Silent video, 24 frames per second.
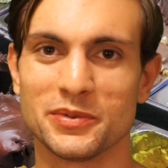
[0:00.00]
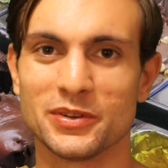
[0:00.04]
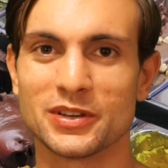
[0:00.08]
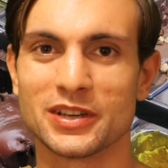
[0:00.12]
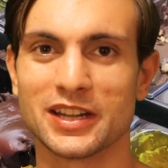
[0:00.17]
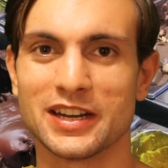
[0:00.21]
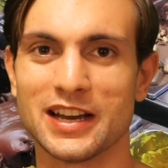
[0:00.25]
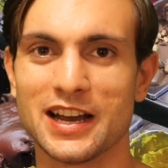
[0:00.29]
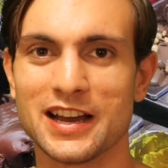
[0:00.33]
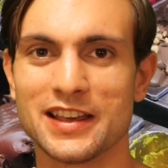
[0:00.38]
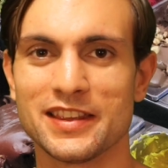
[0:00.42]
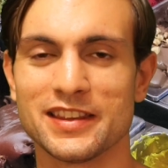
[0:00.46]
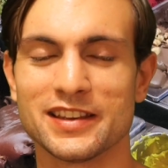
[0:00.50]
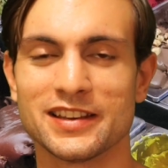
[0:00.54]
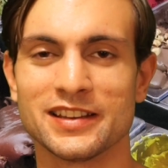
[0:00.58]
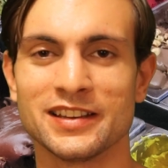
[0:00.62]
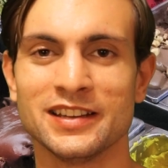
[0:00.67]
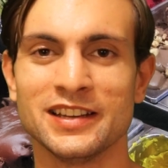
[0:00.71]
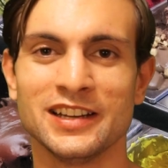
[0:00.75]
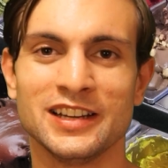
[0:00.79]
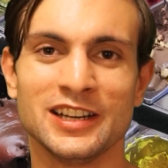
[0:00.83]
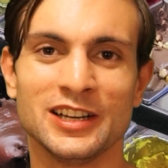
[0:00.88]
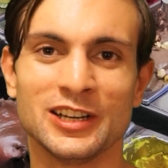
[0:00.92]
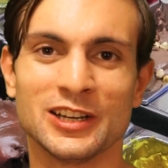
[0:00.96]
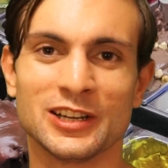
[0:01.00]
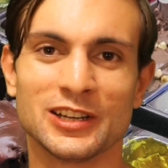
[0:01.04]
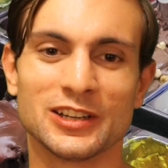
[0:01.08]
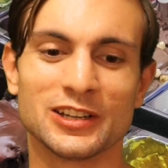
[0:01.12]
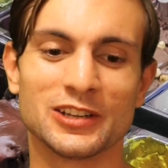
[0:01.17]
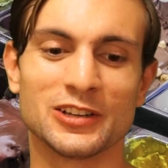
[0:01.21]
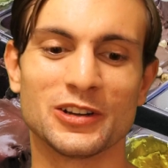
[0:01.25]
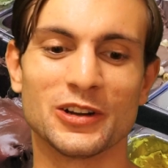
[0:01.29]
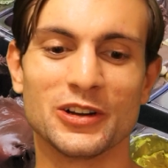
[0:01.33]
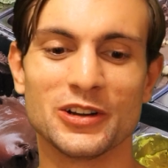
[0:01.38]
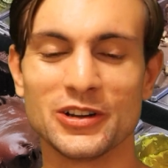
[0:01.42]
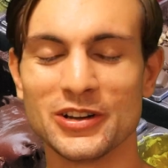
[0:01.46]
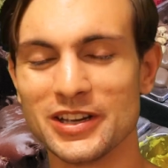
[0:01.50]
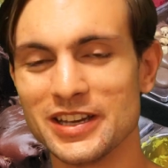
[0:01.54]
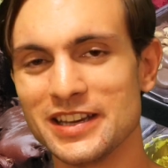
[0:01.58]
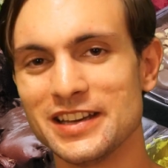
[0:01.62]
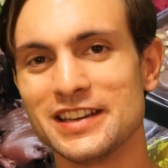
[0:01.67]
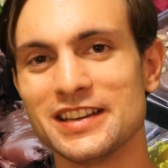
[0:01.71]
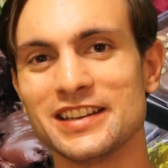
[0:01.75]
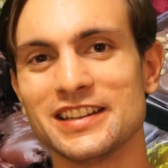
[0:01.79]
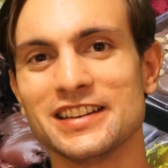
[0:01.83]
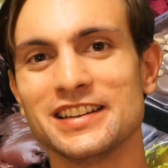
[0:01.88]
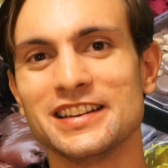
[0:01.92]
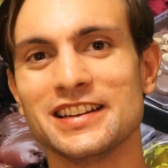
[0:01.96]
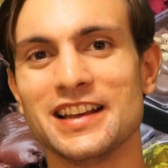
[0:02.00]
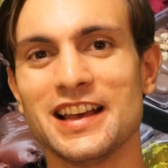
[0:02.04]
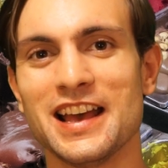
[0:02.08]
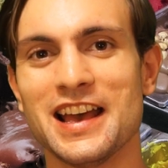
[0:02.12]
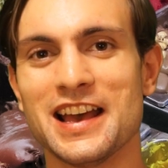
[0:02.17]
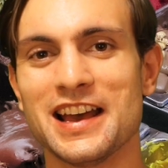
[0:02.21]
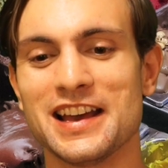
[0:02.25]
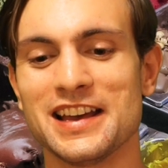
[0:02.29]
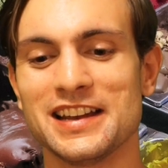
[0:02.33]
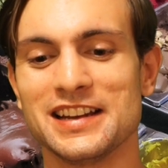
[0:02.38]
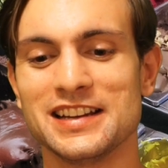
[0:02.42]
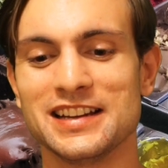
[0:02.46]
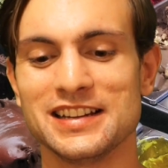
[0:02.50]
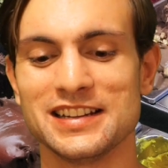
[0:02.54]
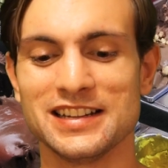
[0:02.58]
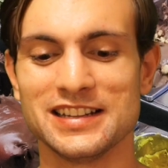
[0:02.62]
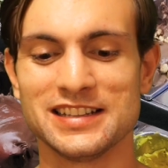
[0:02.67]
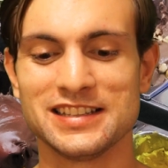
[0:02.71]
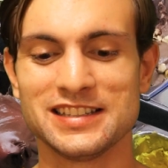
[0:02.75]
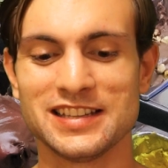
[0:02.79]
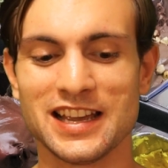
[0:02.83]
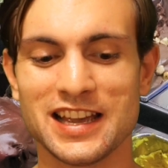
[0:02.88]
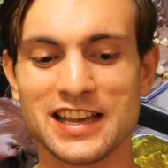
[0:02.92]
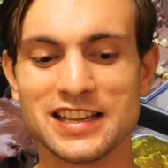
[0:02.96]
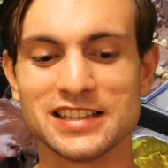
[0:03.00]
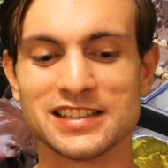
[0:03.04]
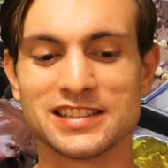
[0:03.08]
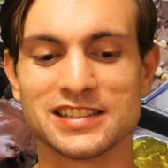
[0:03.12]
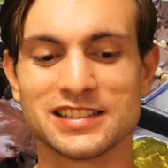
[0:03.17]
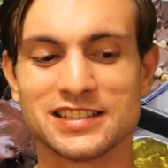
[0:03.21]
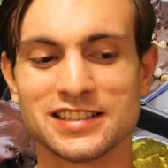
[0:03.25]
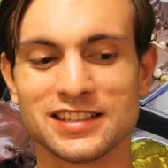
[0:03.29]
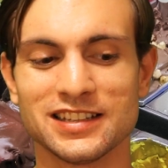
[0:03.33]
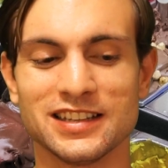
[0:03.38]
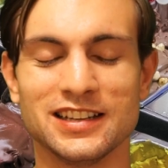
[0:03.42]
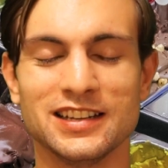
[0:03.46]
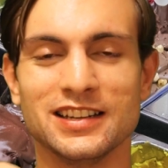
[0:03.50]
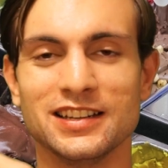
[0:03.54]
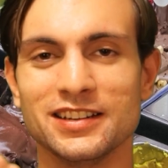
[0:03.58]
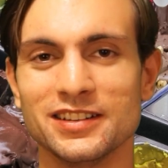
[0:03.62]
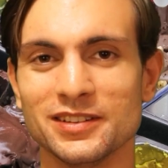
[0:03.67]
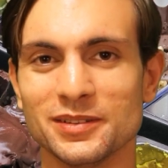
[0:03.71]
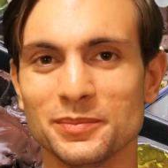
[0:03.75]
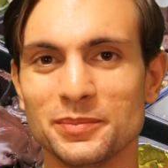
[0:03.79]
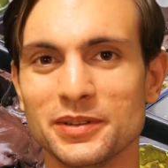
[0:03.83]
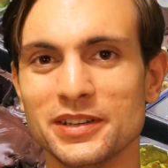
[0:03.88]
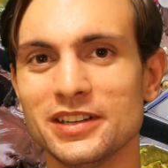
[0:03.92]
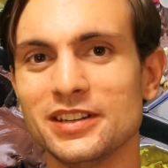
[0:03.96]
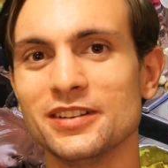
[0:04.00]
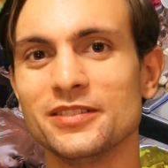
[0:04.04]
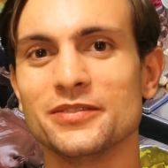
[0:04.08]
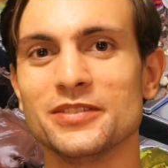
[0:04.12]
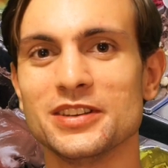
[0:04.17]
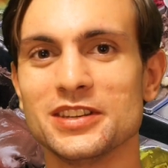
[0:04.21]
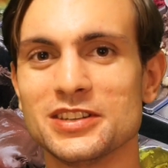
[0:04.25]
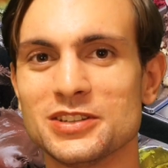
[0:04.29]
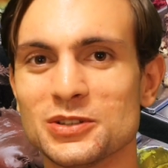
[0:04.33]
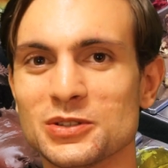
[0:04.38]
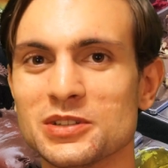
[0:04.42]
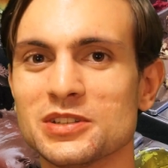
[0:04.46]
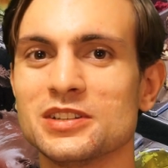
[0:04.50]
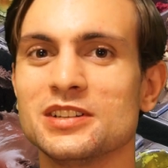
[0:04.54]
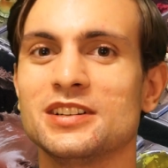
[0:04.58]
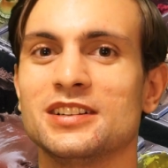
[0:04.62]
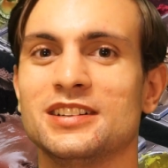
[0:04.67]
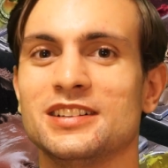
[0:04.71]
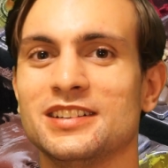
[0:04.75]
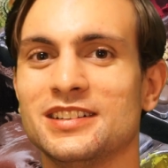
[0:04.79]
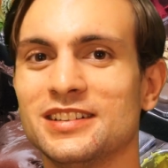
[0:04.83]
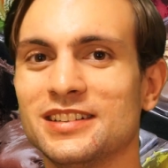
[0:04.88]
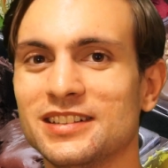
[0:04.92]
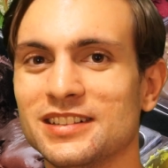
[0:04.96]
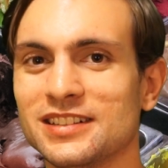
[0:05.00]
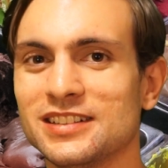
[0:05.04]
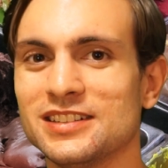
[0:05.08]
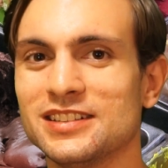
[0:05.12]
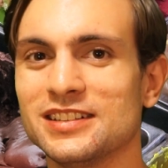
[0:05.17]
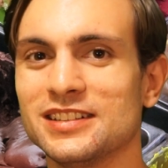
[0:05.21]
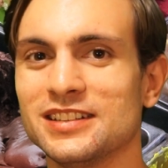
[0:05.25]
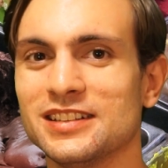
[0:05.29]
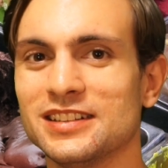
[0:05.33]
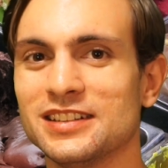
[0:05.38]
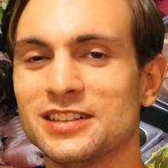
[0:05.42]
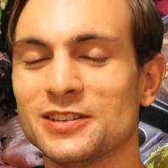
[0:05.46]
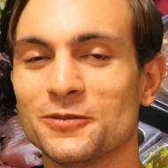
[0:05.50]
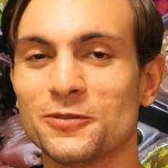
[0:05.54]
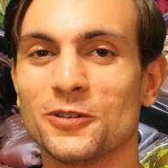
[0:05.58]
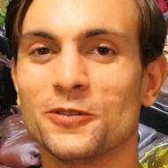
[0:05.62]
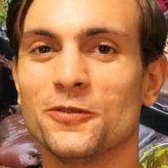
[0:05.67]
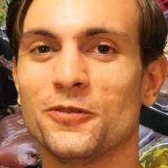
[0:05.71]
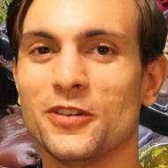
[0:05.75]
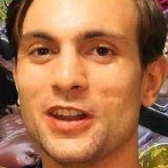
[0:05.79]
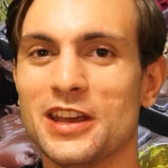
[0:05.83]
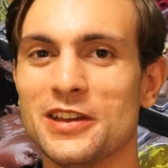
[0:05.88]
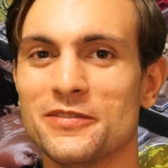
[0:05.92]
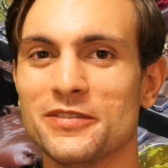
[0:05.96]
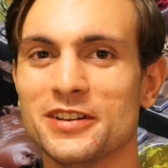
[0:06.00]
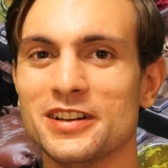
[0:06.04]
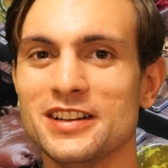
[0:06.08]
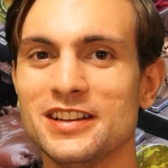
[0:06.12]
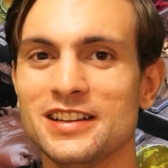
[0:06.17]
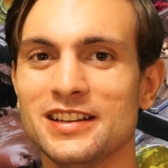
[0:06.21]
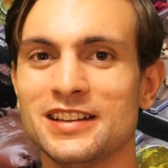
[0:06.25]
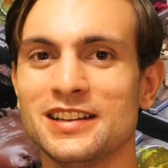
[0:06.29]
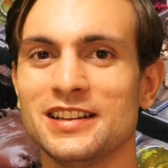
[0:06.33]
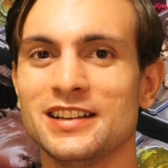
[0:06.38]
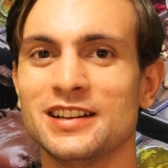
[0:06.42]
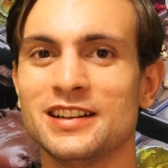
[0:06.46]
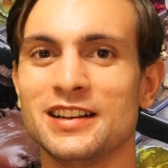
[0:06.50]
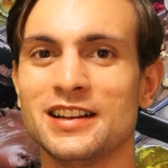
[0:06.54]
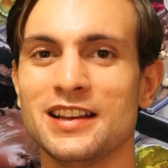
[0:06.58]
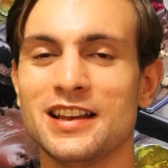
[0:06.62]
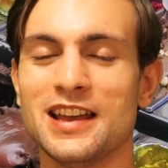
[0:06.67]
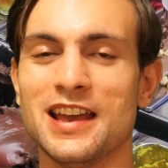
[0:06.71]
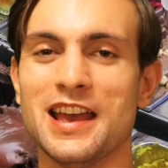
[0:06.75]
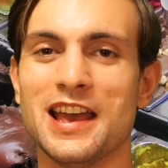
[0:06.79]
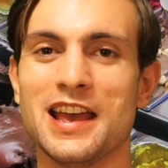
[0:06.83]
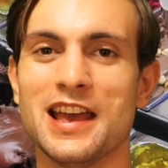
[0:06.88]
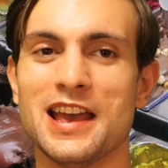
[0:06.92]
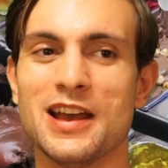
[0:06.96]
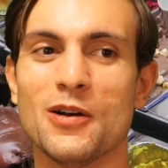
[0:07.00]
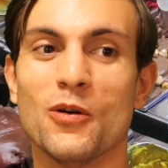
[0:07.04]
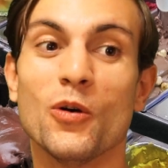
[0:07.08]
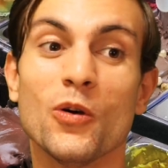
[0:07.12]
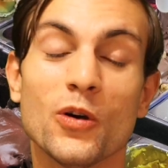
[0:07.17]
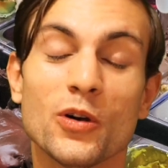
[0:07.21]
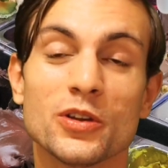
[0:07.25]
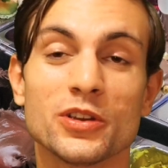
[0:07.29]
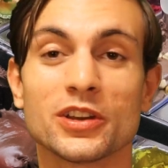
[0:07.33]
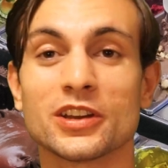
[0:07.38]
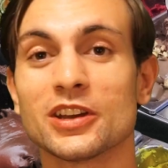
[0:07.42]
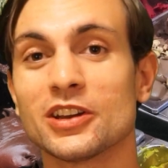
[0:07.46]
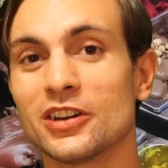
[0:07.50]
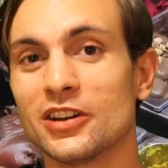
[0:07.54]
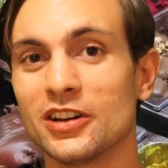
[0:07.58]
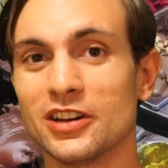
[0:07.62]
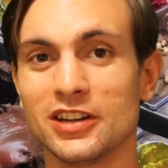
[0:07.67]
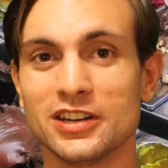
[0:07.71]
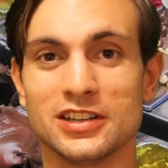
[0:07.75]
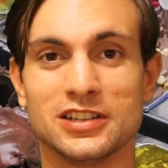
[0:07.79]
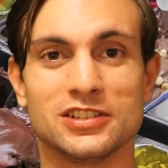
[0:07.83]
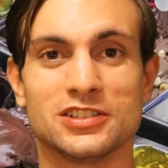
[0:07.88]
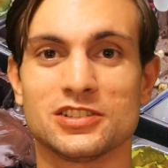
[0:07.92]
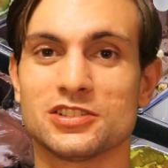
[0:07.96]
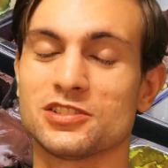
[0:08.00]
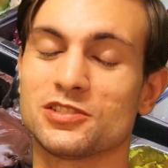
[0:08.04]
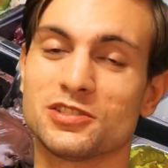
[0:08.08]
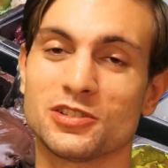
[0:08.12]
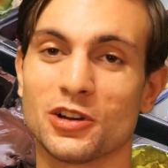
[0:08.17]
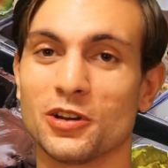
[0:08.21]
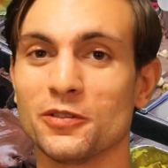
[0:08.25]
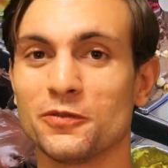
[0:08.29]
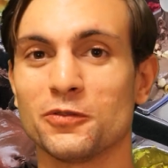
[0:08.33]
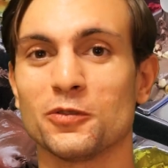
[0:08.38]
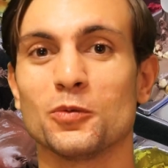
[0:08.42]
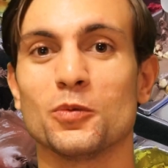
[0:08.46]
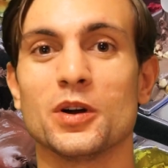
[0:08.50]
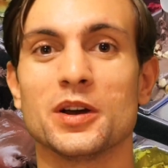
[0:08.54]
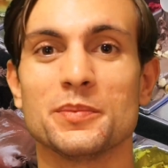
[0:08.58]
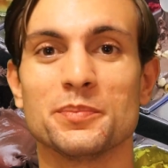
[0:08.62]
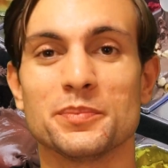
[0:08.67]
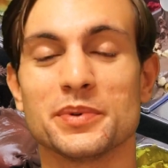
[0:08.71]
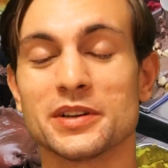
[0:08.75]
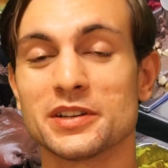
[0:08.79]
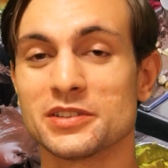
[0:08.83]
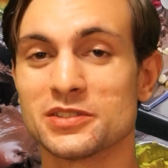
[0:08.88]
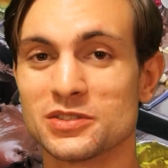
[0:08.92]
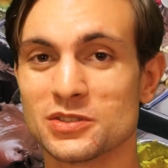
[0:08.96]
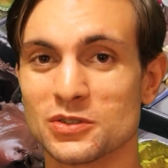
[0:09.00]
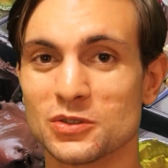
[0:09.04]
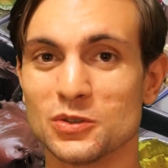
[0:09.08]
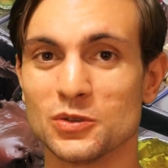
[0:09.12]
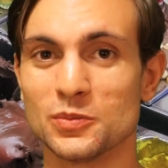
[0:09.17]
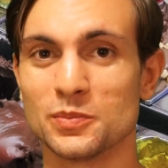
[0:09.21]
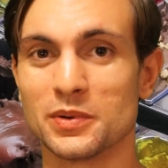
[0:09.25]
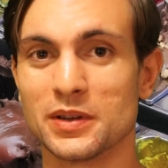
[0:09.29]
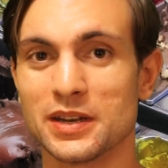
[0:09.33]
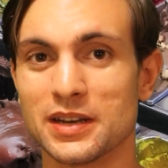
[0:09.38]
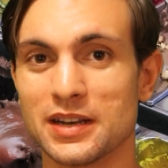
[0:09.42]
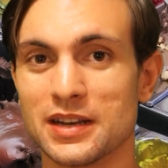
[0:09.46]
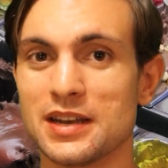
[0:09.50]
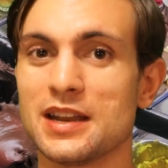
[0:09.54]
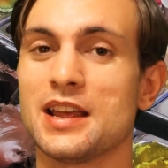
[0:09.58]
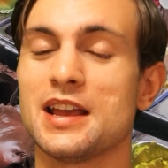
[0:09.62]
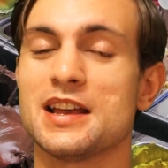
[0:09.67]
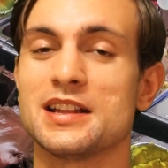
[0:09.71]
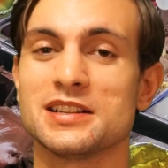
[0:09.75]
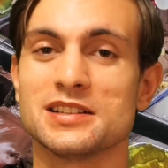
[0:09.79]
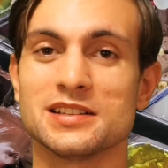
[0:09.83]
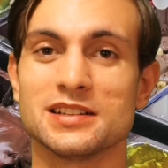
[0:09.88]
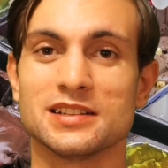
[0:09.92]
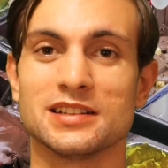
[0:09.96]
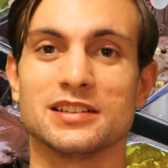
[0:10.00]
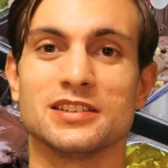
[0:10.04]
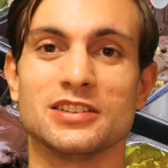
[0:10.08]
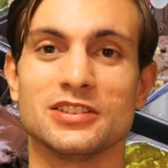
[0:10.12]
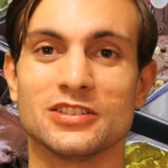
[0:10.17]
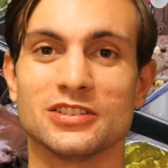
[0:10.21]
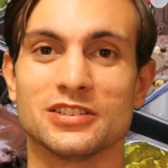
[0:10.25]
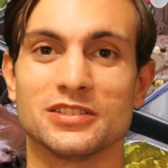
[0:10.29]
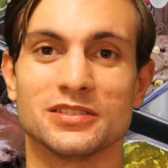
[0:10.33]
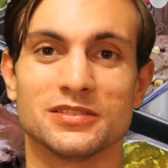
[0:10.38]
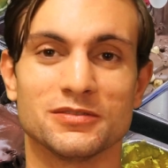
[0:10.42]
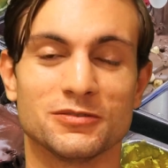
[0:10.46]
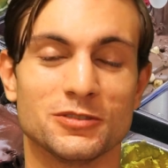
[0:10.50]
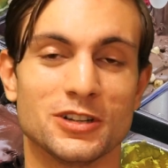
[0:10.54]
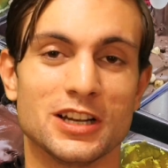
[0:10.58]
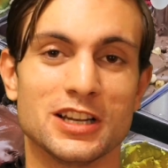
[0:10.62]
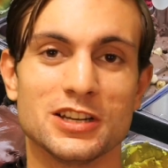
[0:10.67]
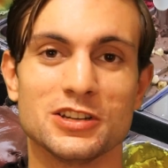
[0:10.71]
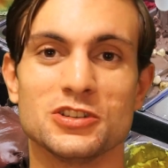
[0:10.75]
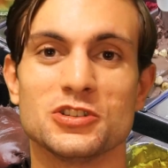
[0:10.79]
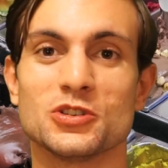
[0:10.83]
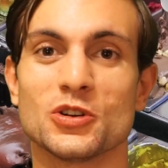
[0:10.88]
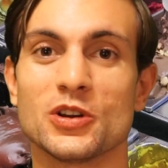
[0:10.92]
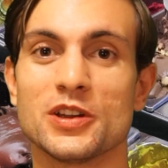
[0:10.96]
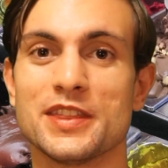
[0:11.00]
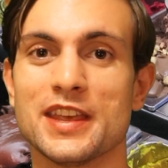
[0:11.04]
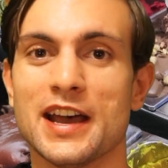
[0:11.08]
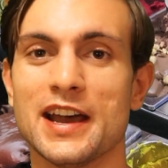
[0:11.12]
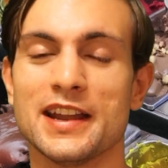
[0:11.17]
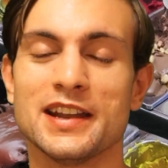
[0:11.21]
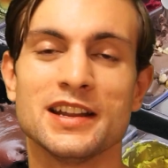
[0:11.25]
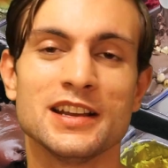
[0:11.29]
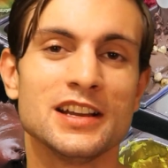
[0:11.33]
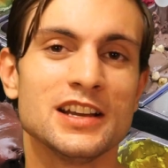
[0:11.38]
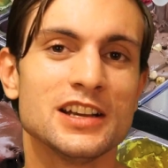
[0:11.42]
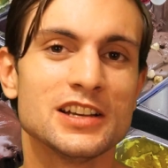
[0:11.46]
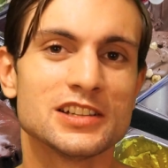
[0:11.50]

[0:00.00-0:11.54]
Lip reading: You can either go in and taste a little bit of each different flavor, or you can go in and just go for one big scoop and really enjoy that.